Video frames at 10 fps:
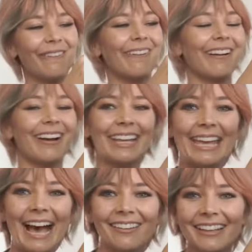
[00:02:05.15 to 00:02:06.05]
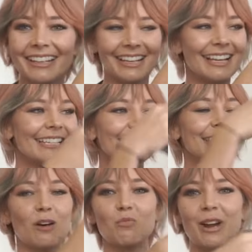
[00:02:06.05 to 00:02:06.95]
or a calic
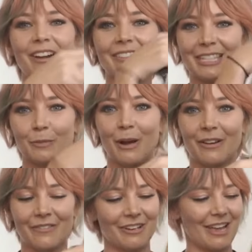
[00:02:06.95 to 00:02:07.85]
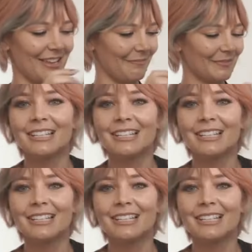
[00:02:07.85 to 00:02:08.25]
somewhere in this part of their head.